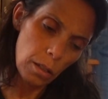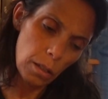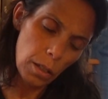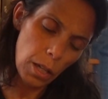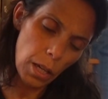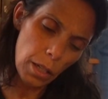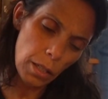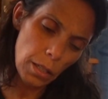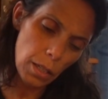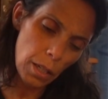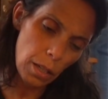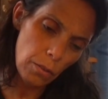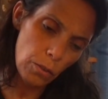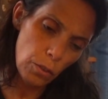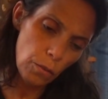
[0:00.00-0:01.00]
Nine of
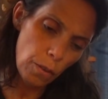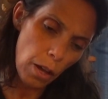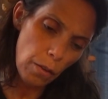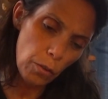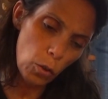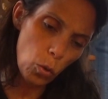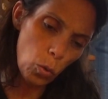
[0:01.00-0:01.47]
Staffs, Five of